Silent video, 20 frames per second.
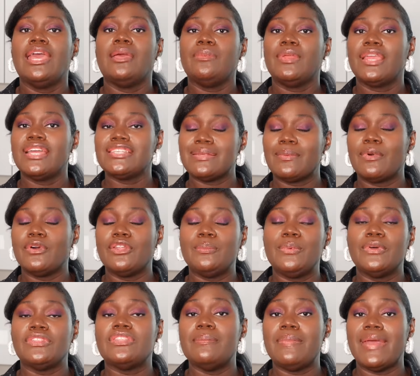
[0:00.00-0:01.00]
because I want to
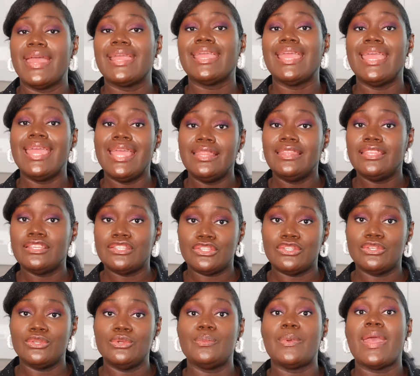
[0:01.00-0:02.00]
put them back in the
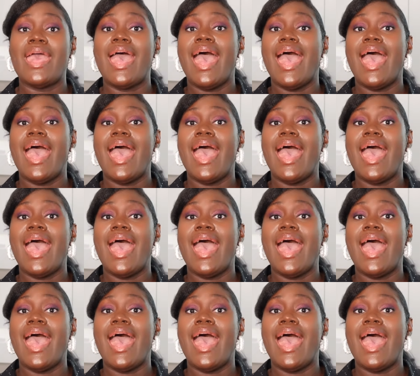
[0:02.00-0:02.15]
soup